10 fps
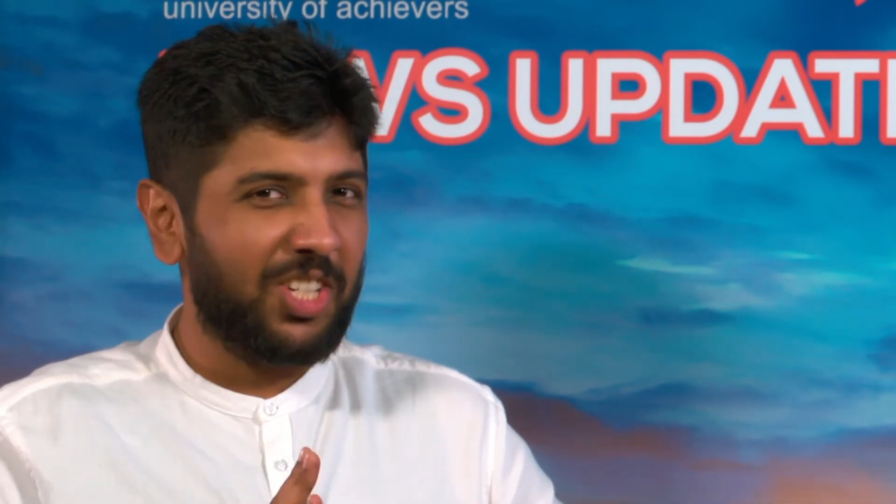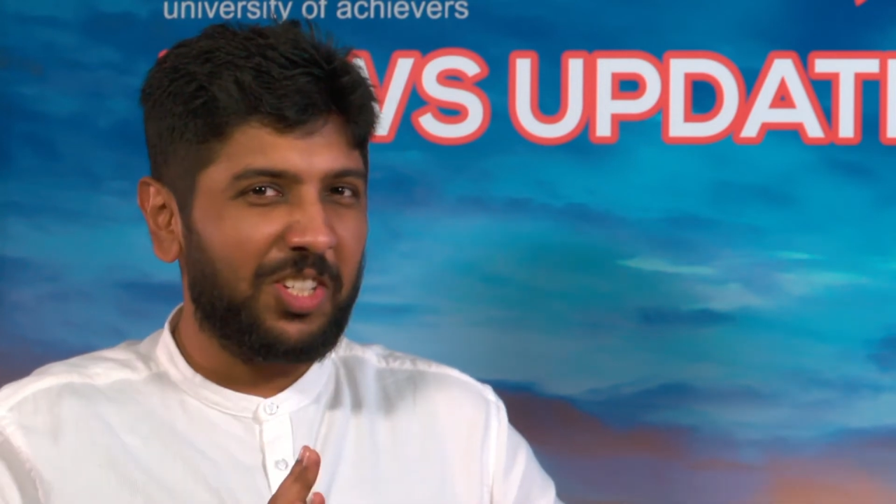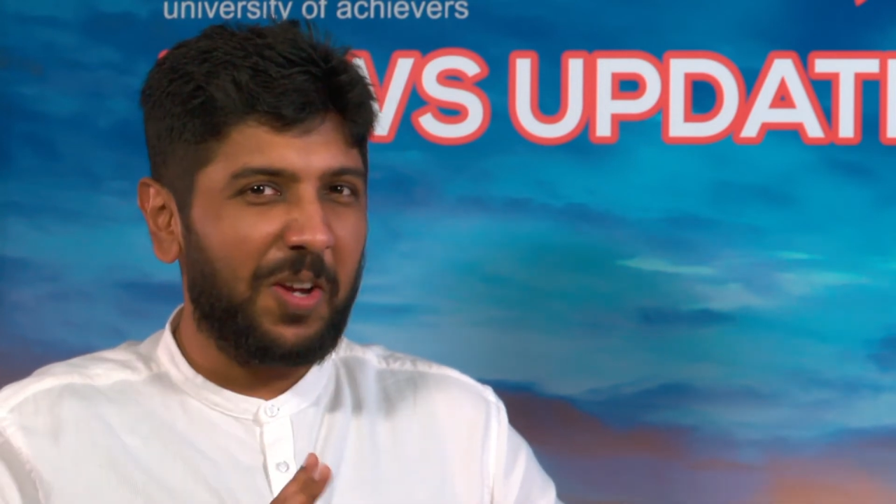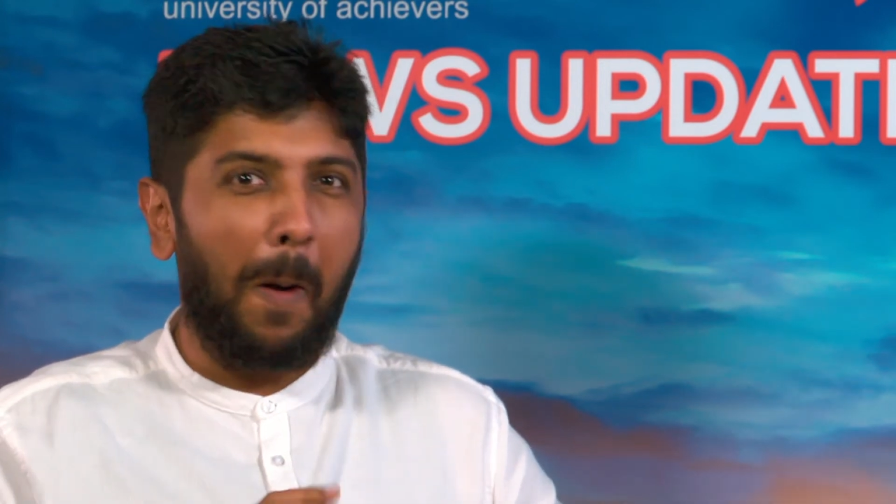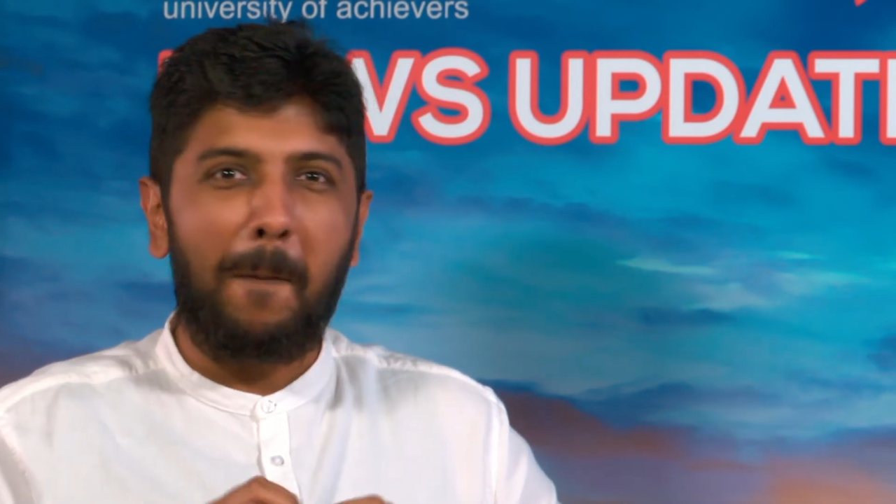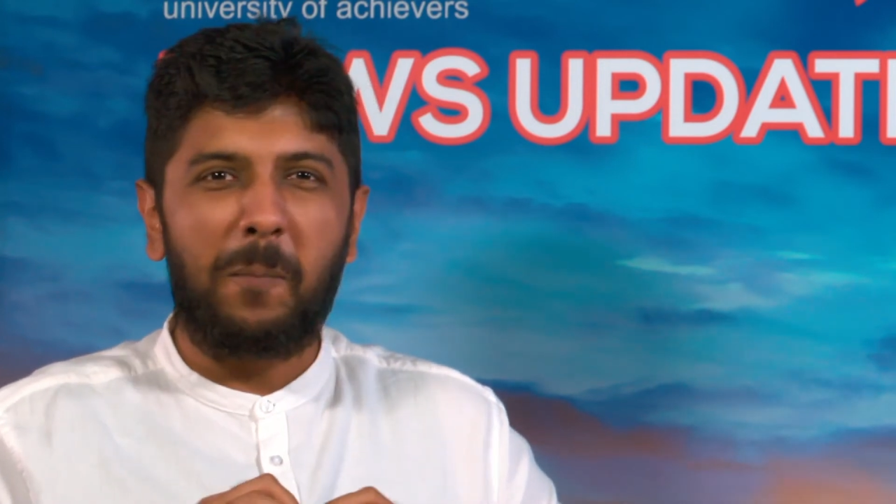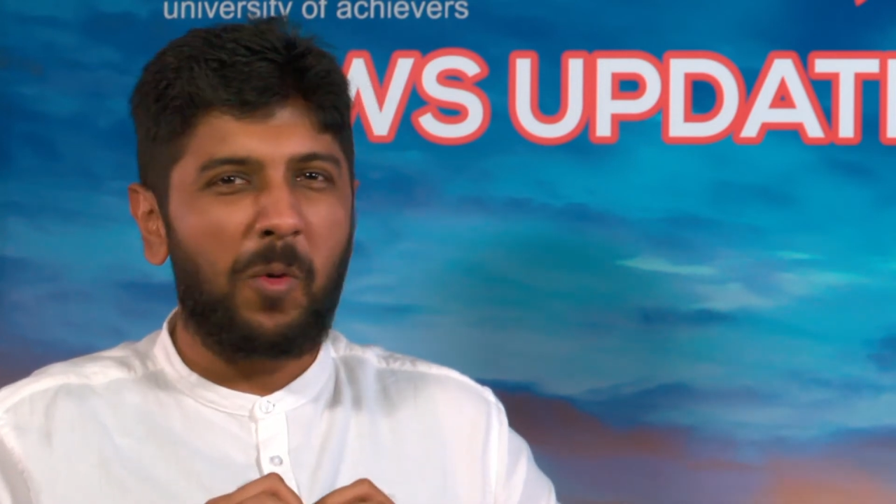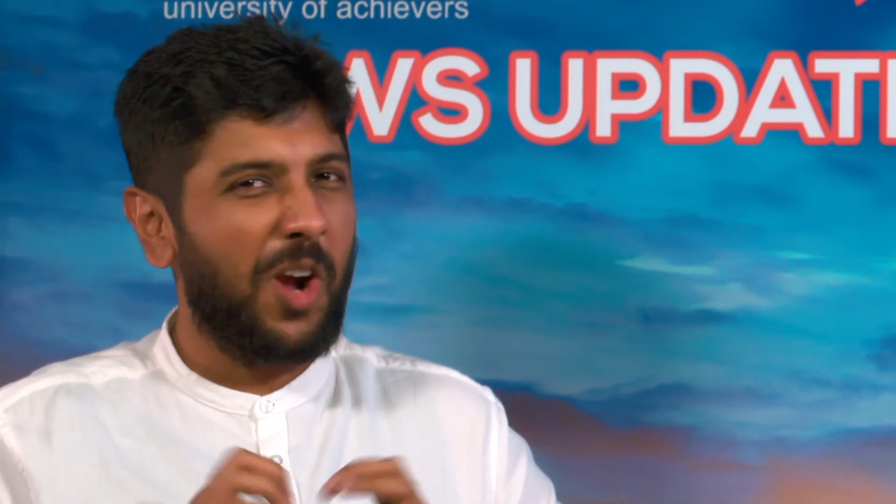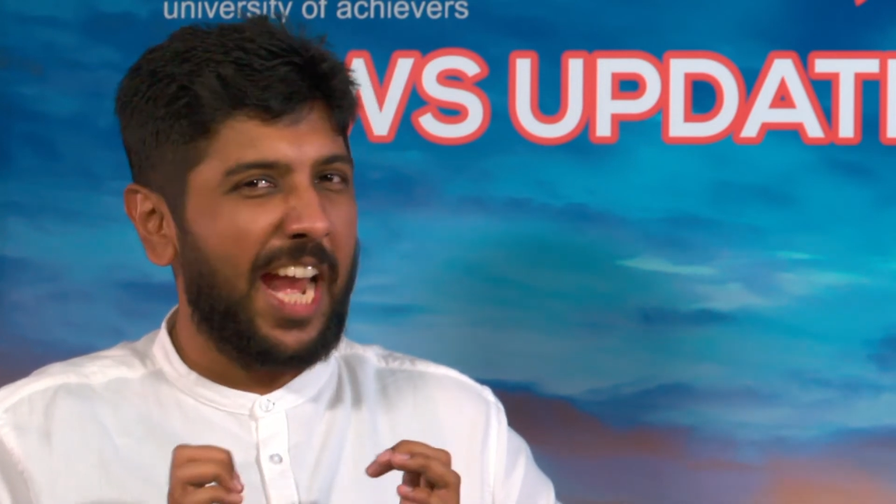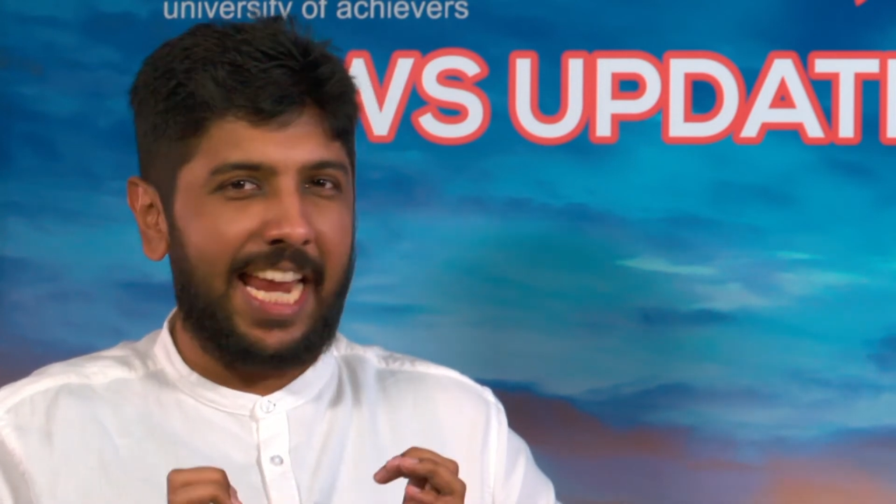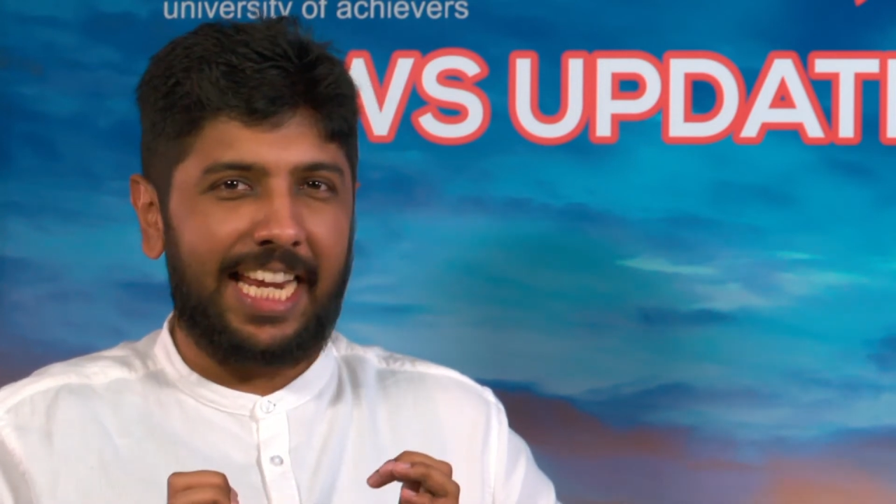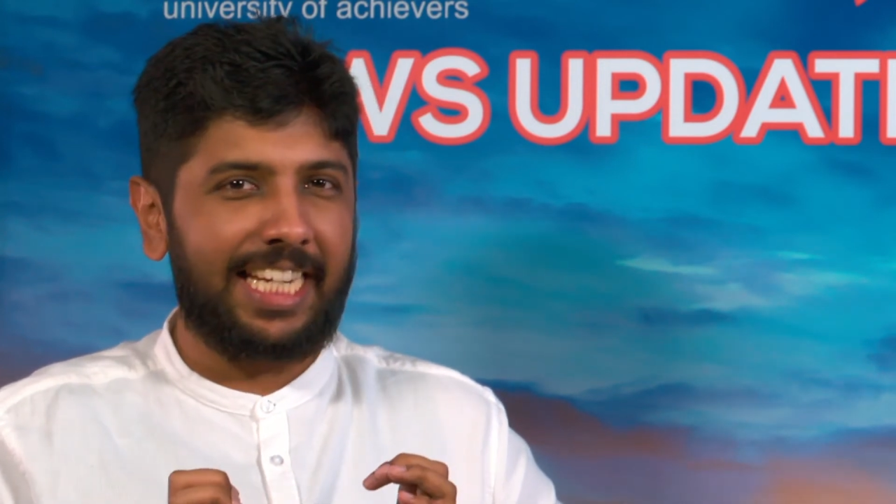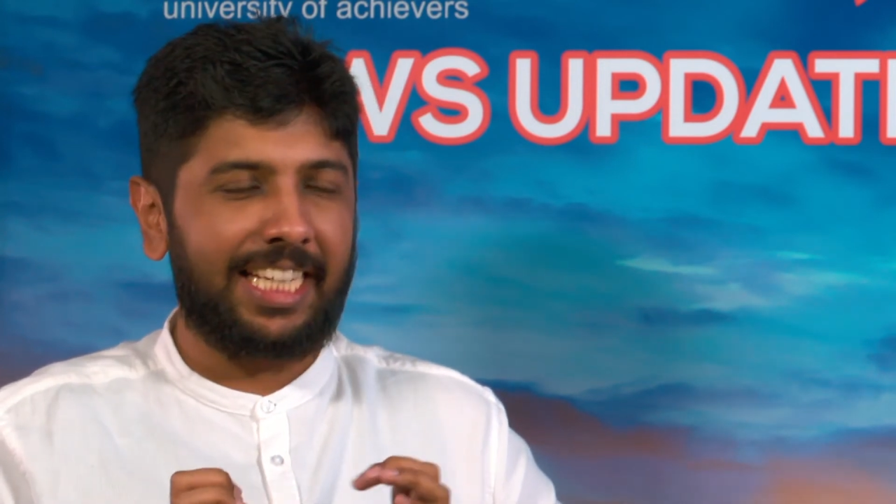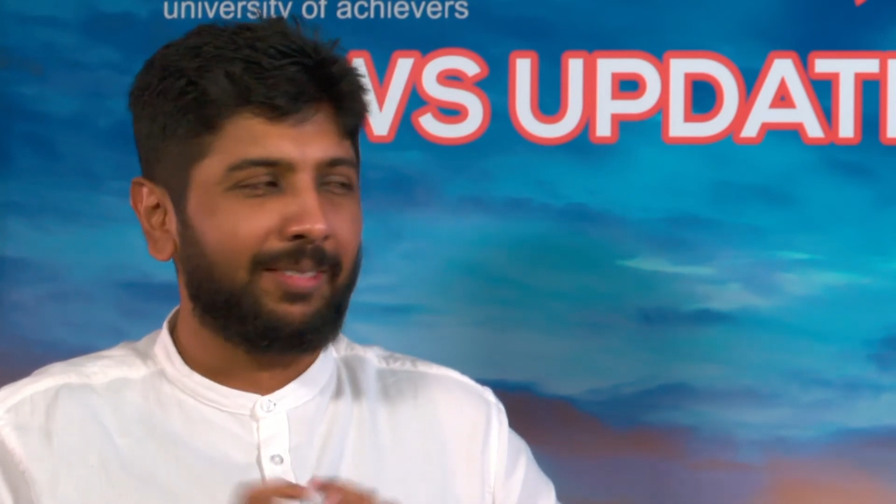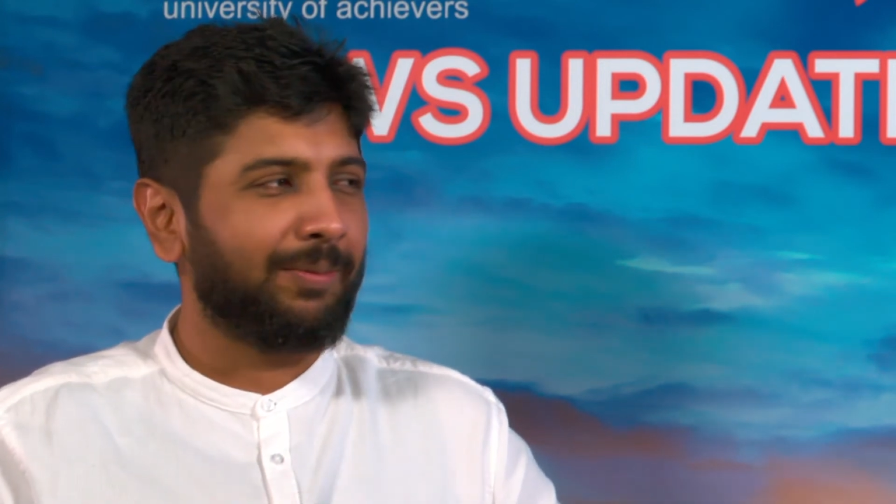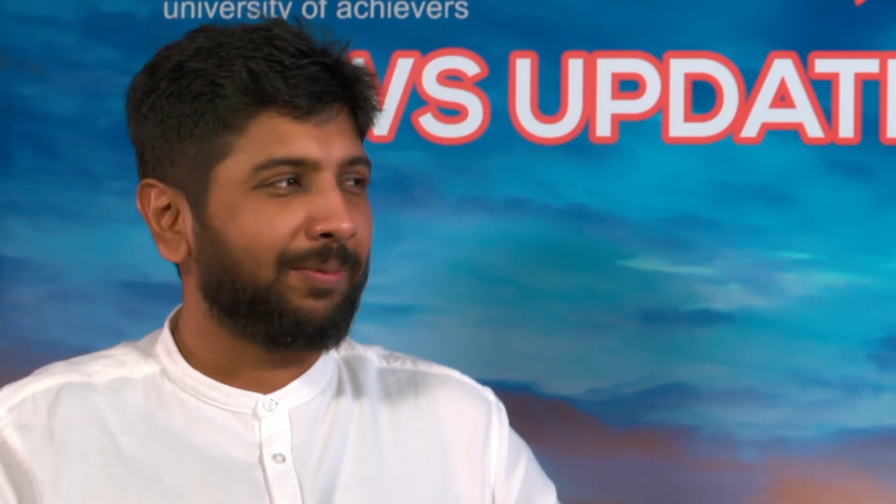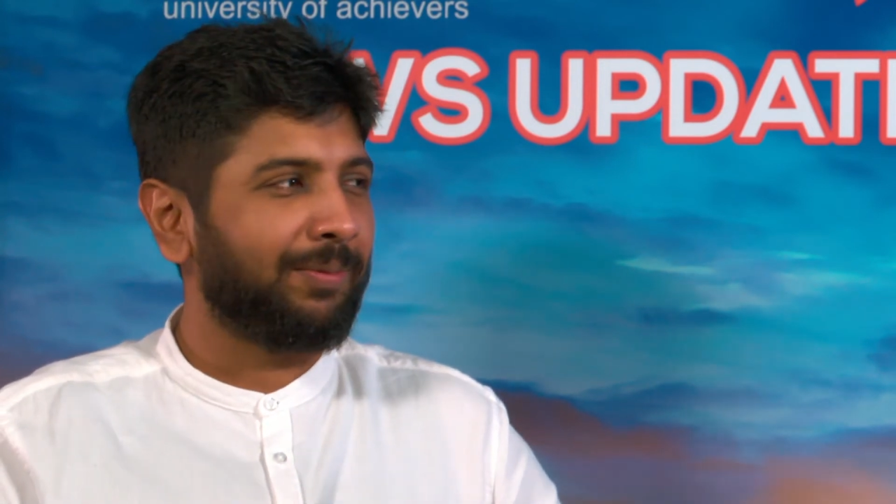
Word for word: self-esteem, it's